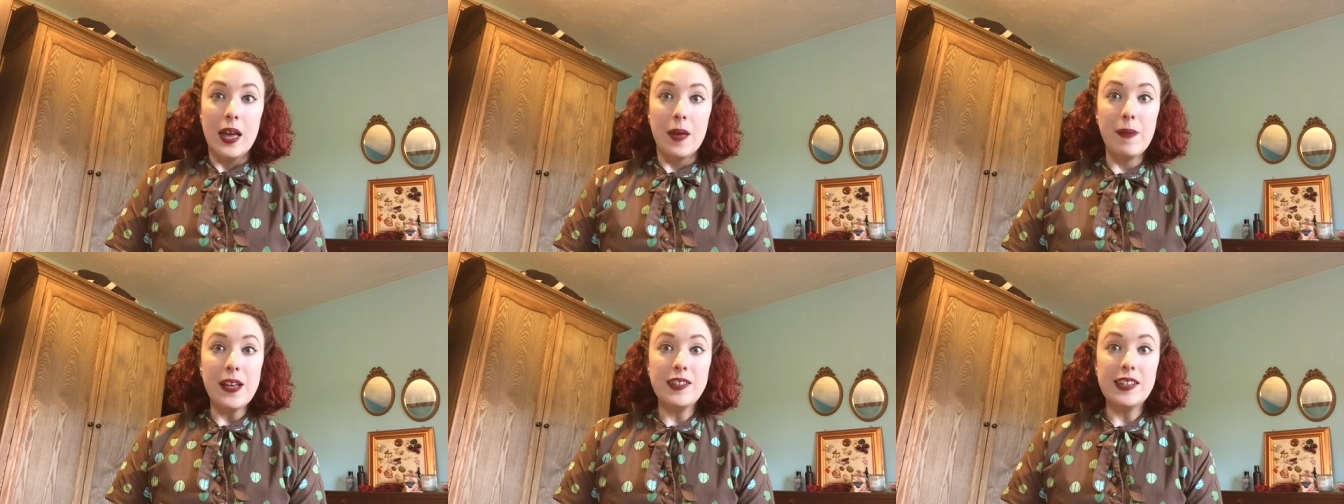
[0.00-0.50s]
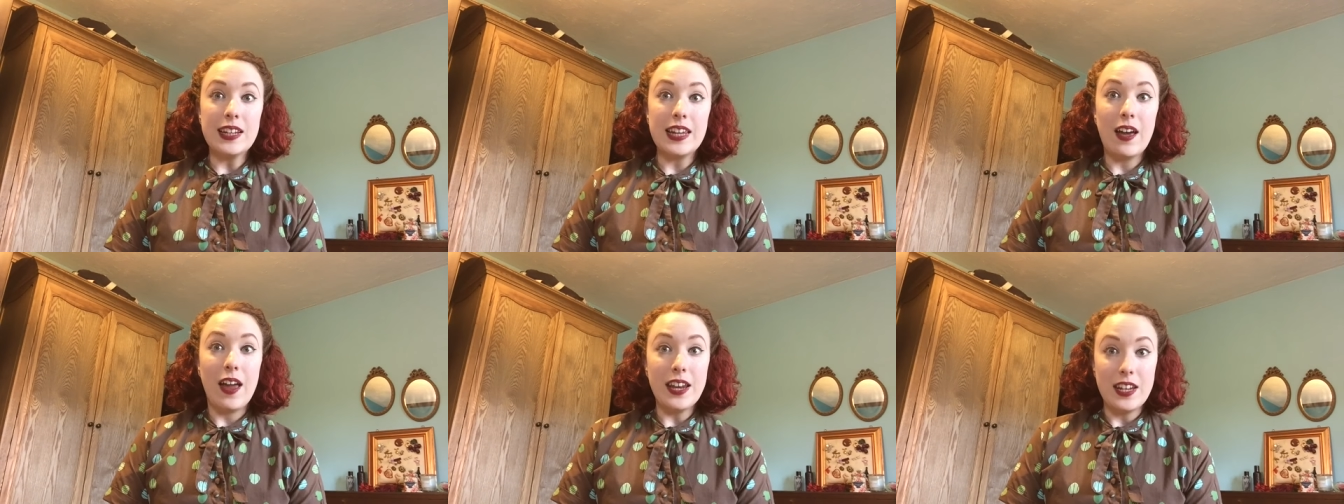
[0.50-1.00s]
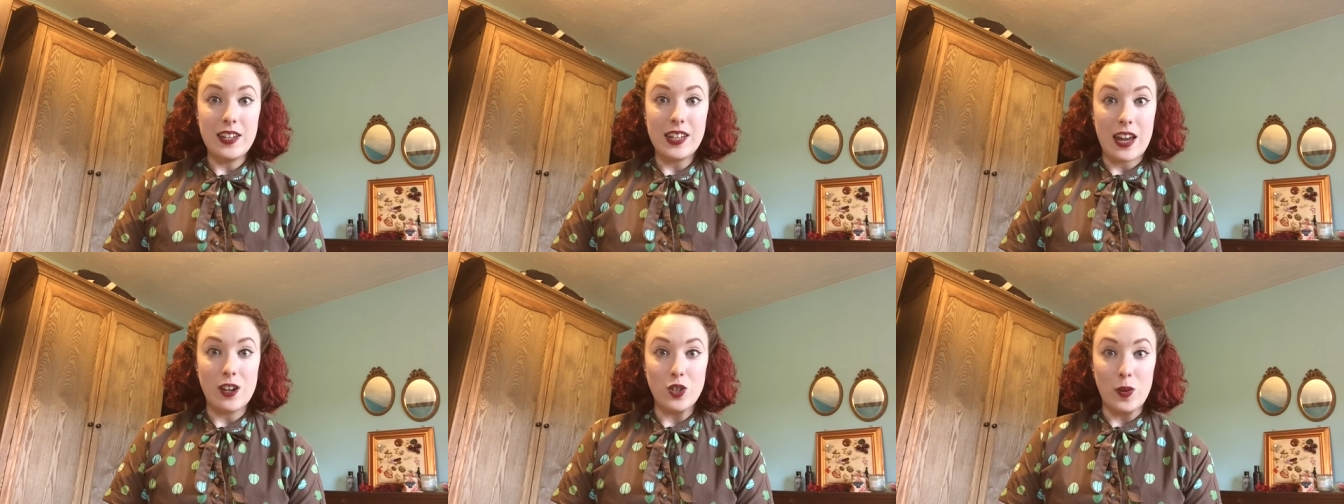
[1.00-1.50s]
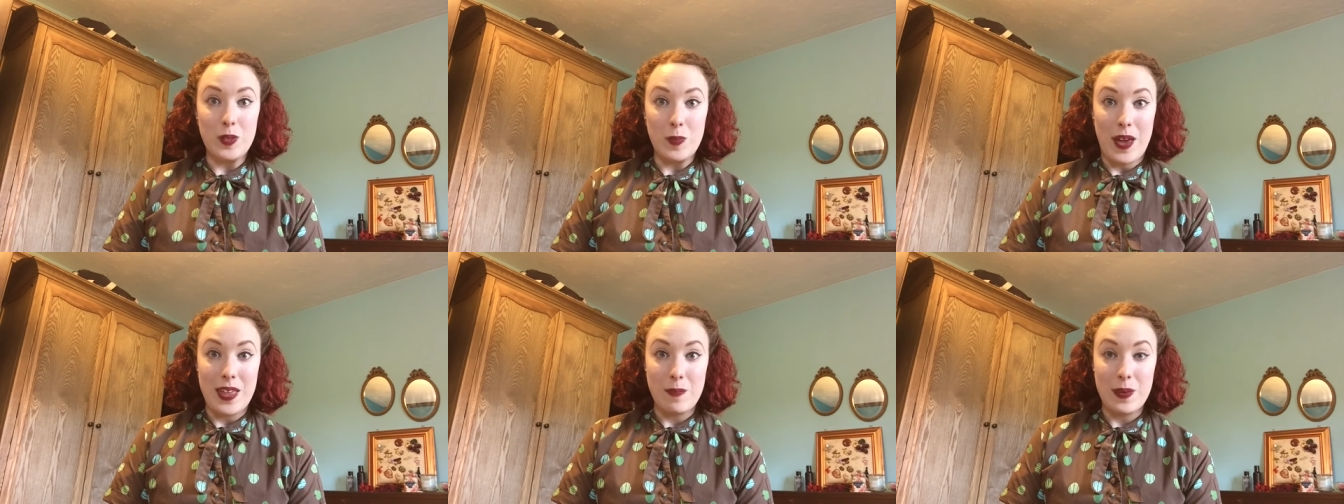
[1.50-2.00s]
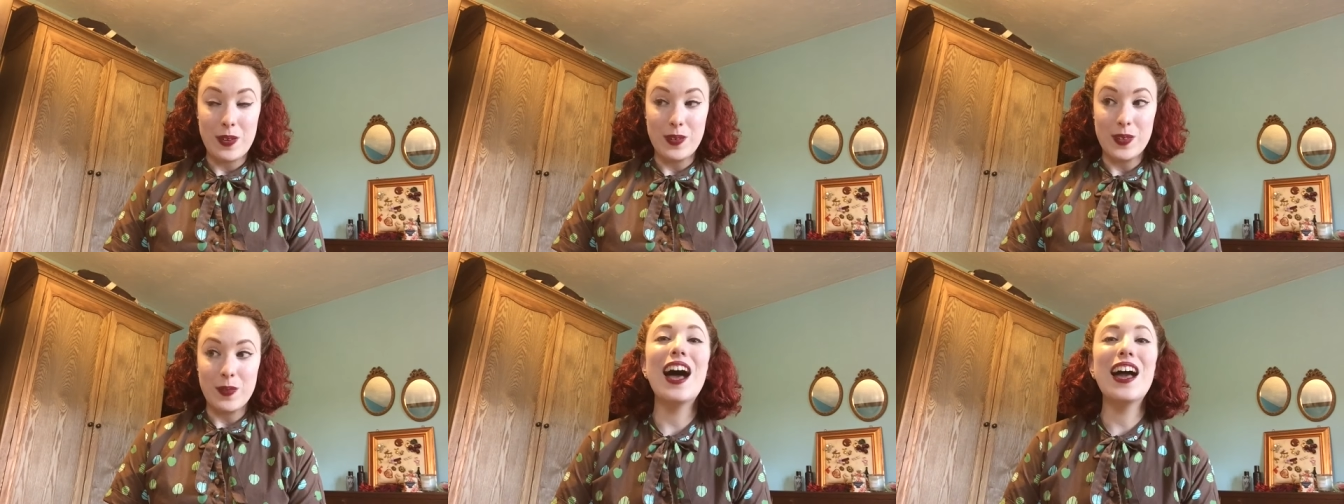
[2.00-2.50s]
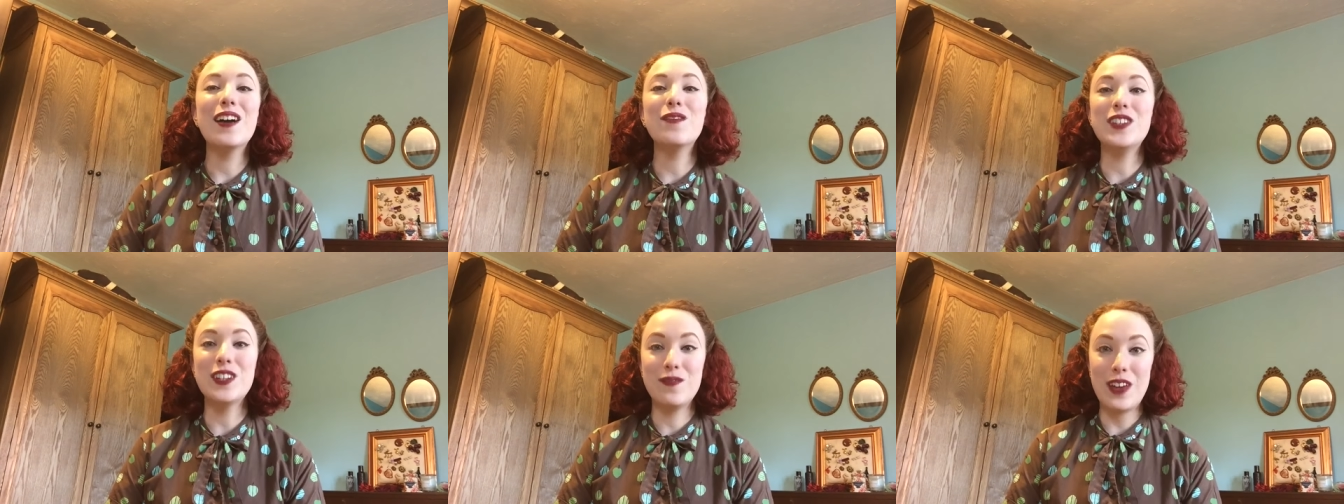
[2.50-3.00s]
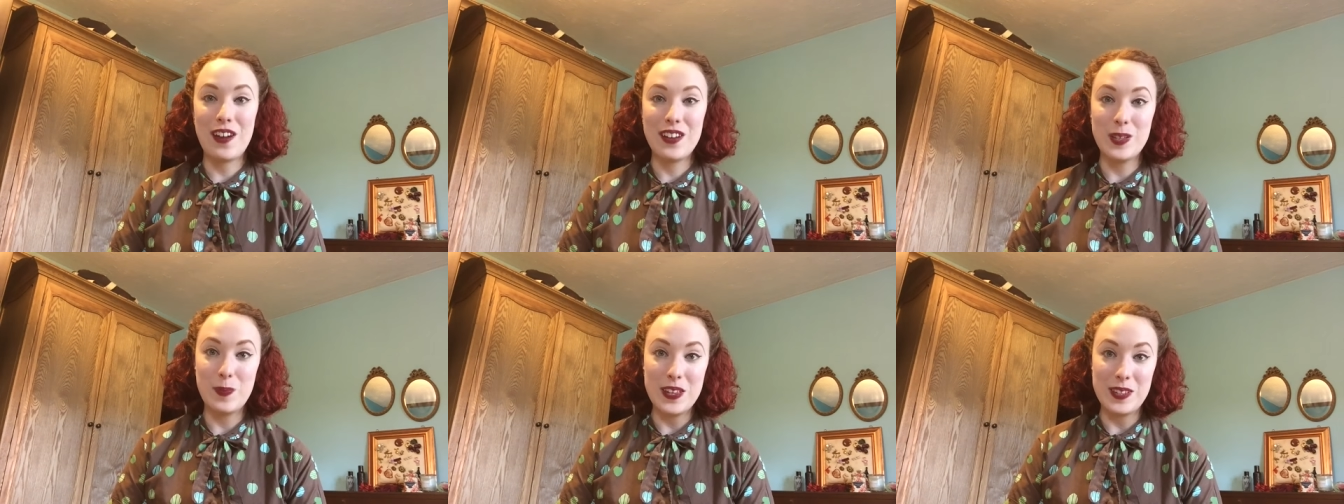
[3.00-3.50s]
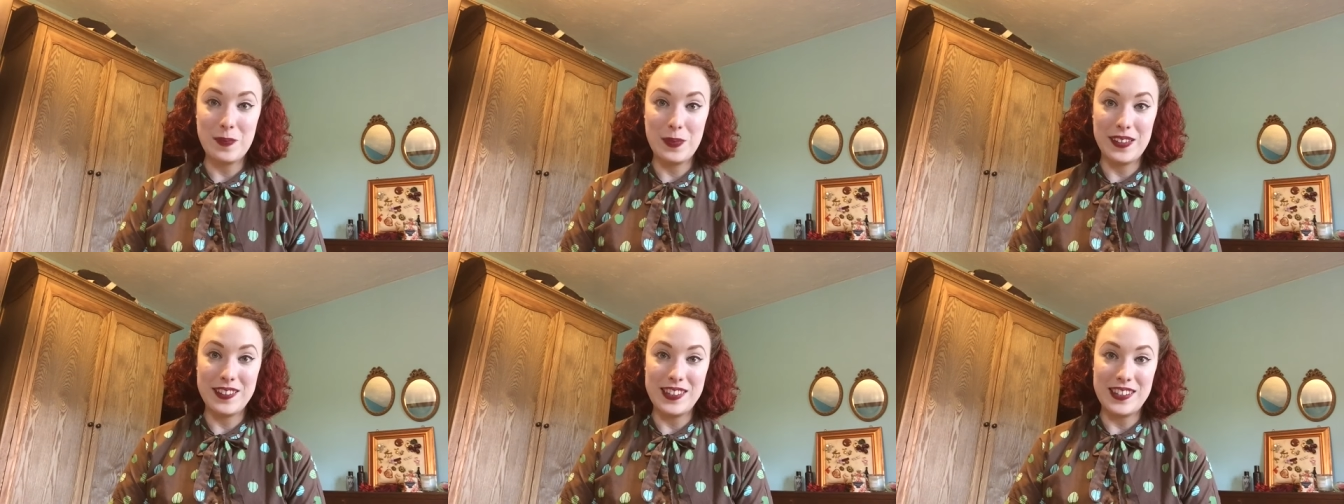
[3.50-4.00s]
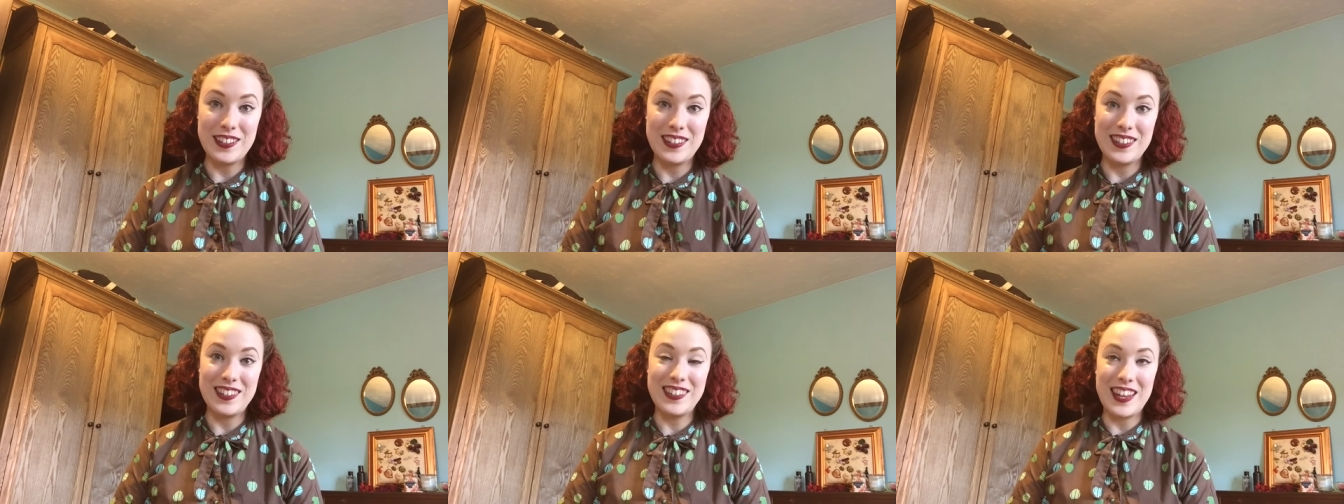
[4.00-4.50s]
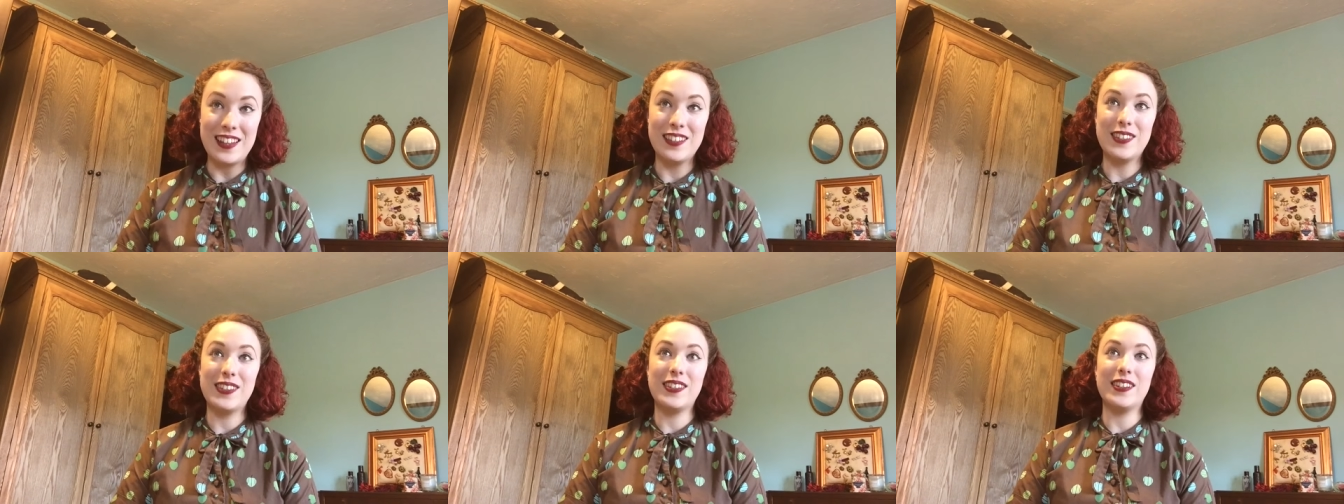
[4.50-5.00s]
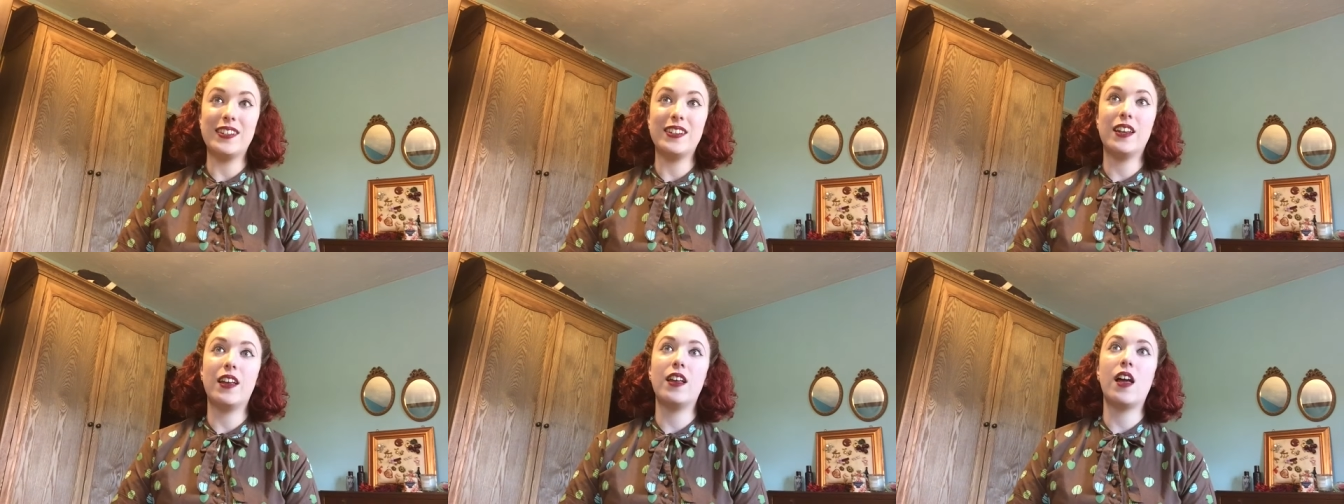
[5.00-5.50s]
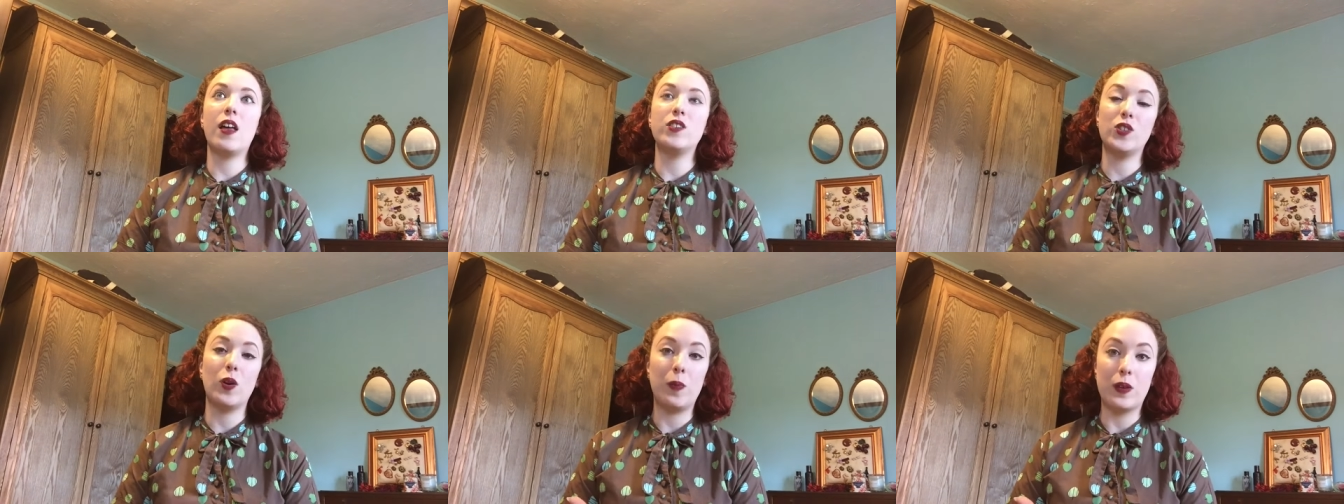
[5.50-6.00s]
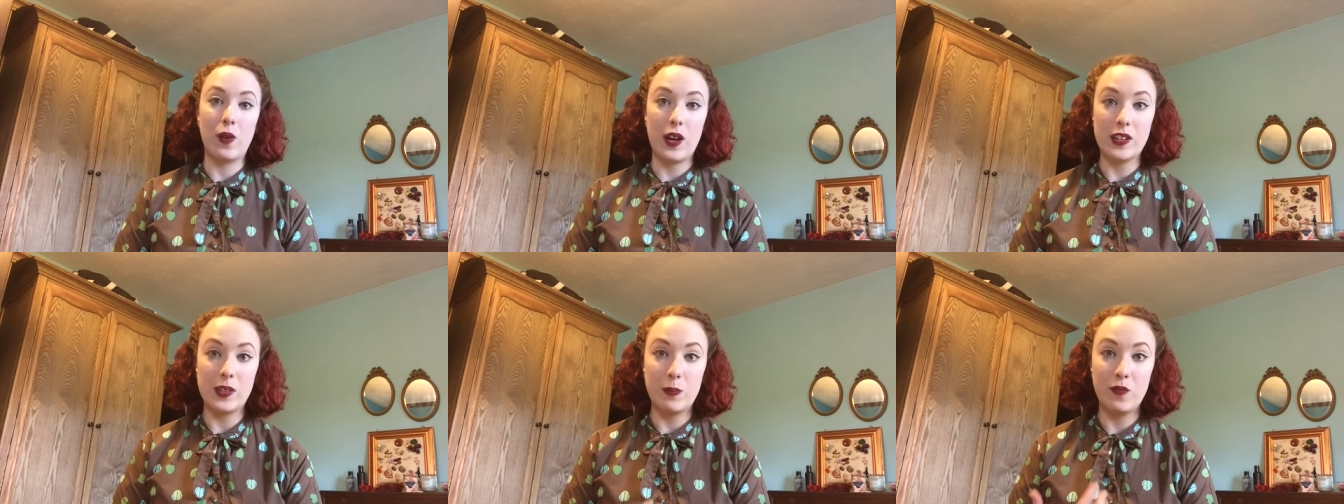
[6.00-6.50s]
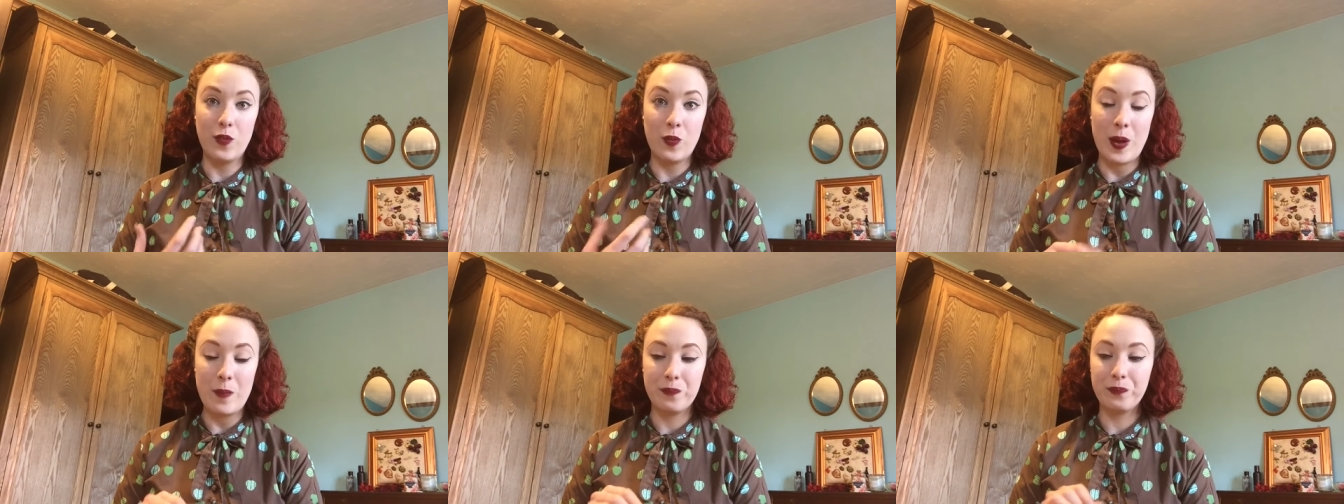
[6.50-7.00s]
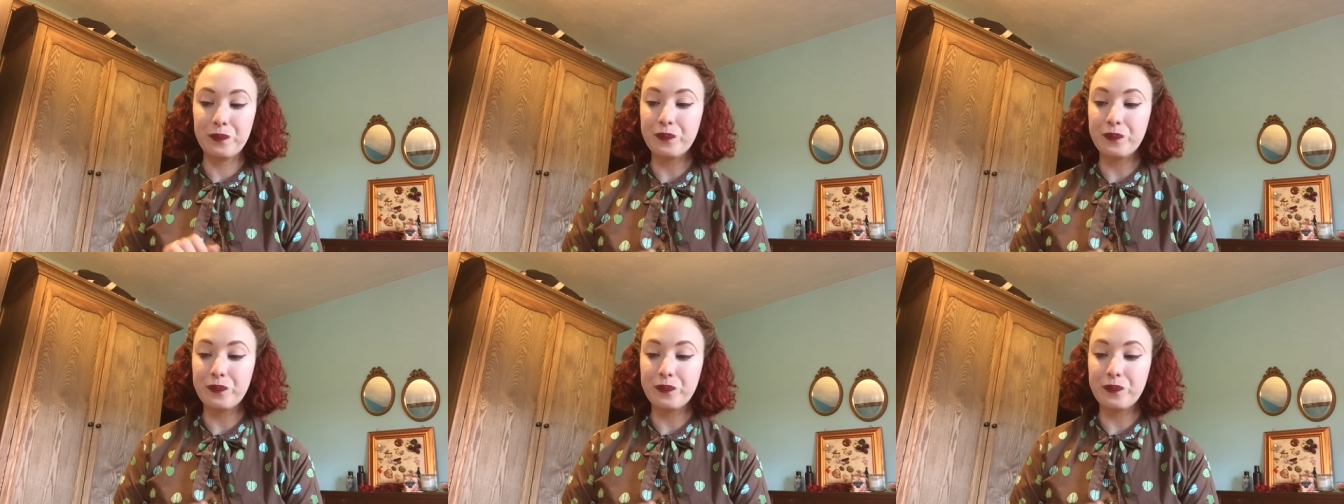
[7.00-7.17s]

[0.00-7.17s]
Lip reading: And basically, I needed to get a job to pay the bills. I have done various bits and pieces since stopping work as a performer.